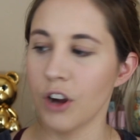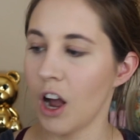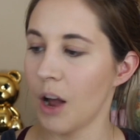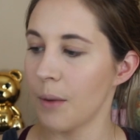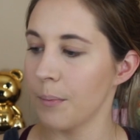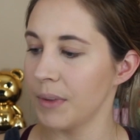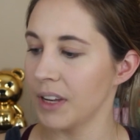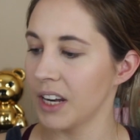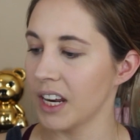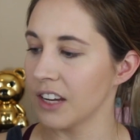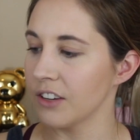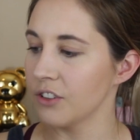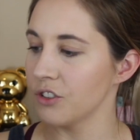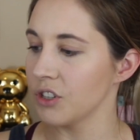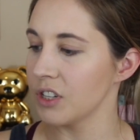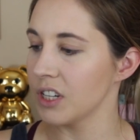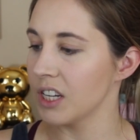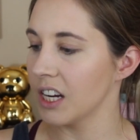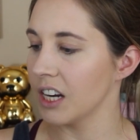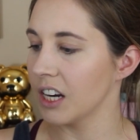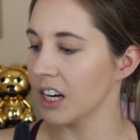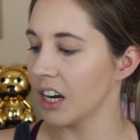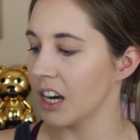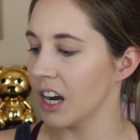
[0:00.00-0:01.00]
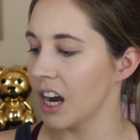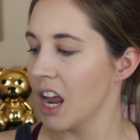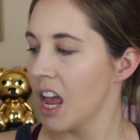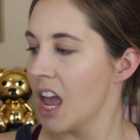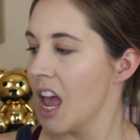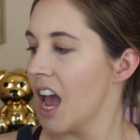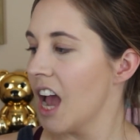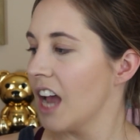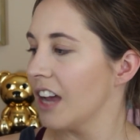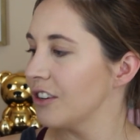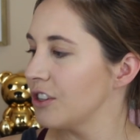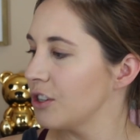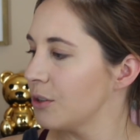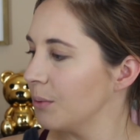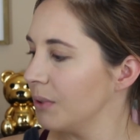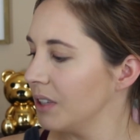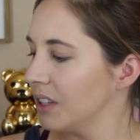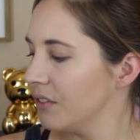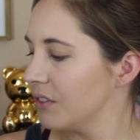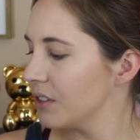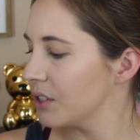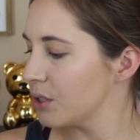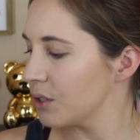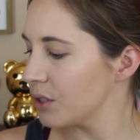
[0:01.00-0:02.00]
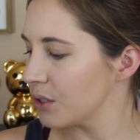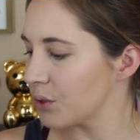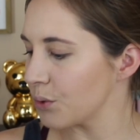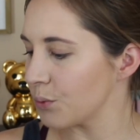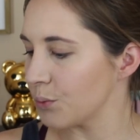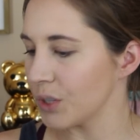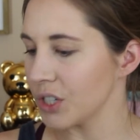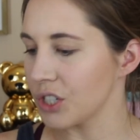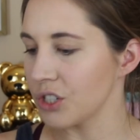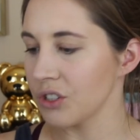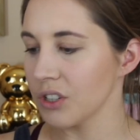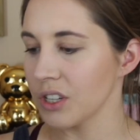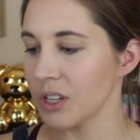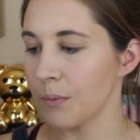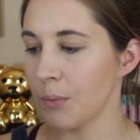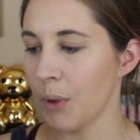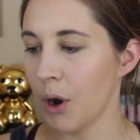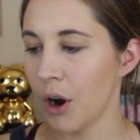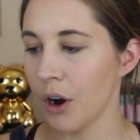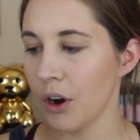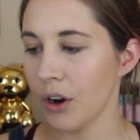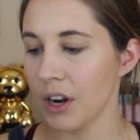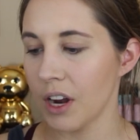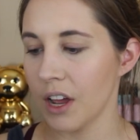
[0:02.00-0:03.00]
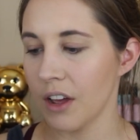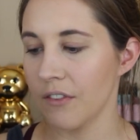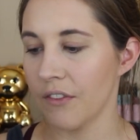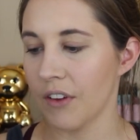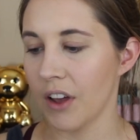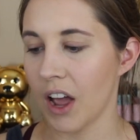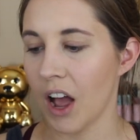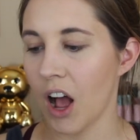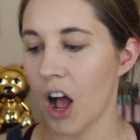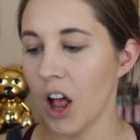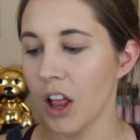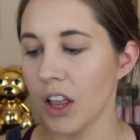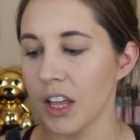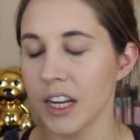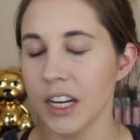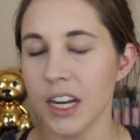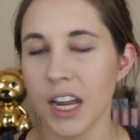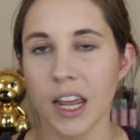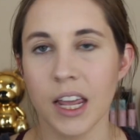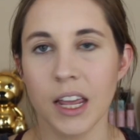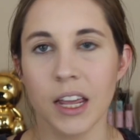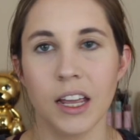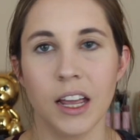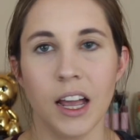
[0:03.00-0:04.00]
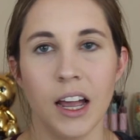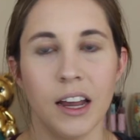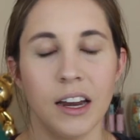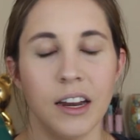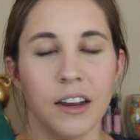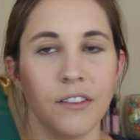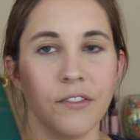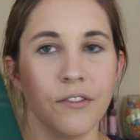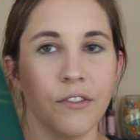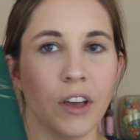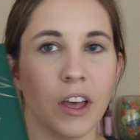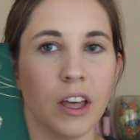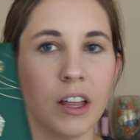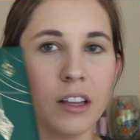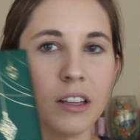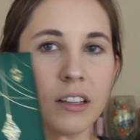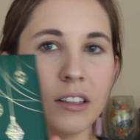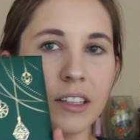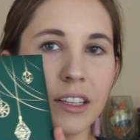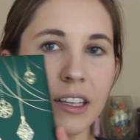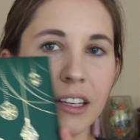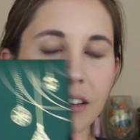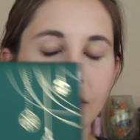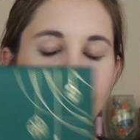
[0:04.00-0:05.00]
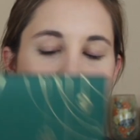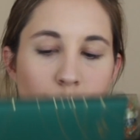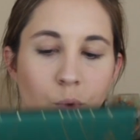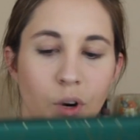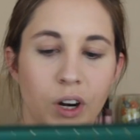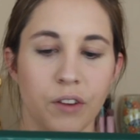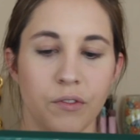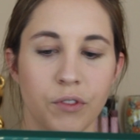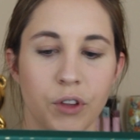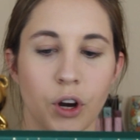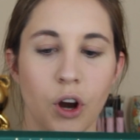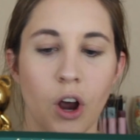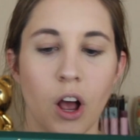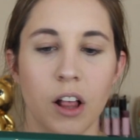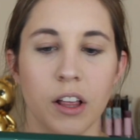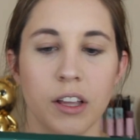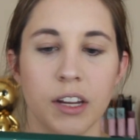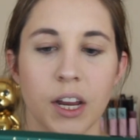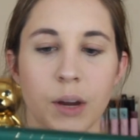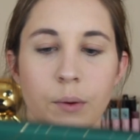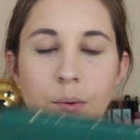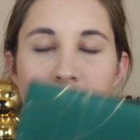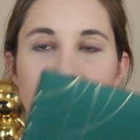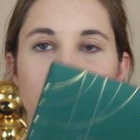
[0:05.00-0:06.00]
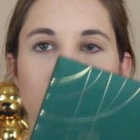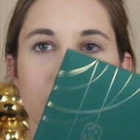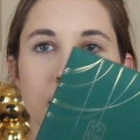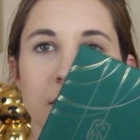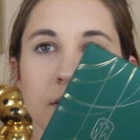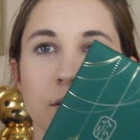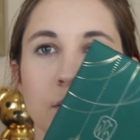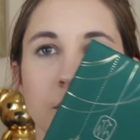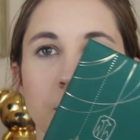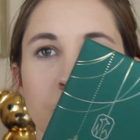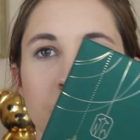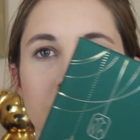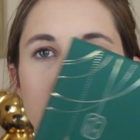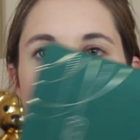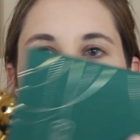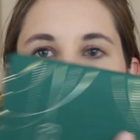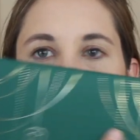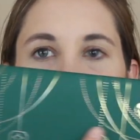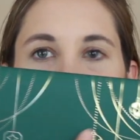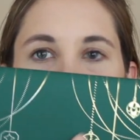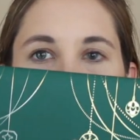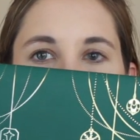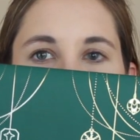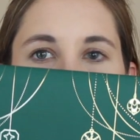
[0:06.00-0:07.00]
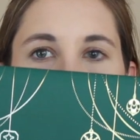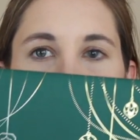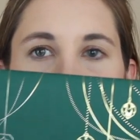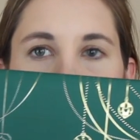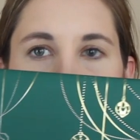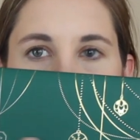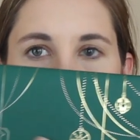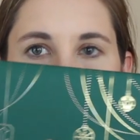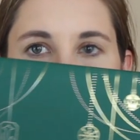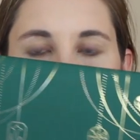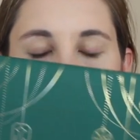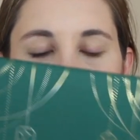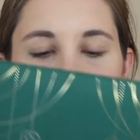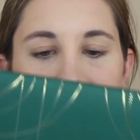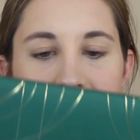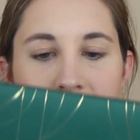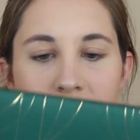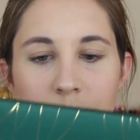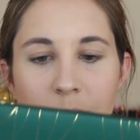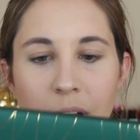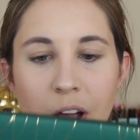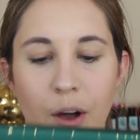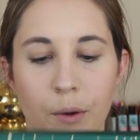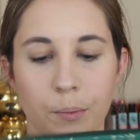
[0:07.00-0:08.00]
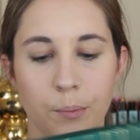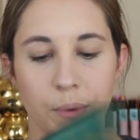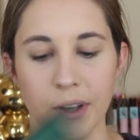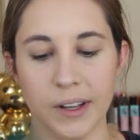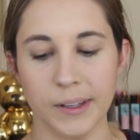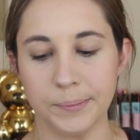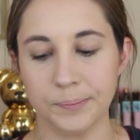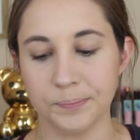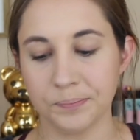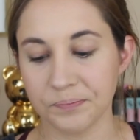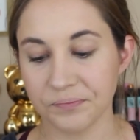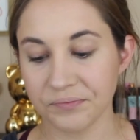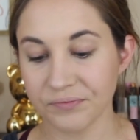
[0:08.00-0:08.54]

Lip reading: combination here. I do believe this is originally part of a holiday, kind of one of their holiday releases, so it does have the little ornaments about, but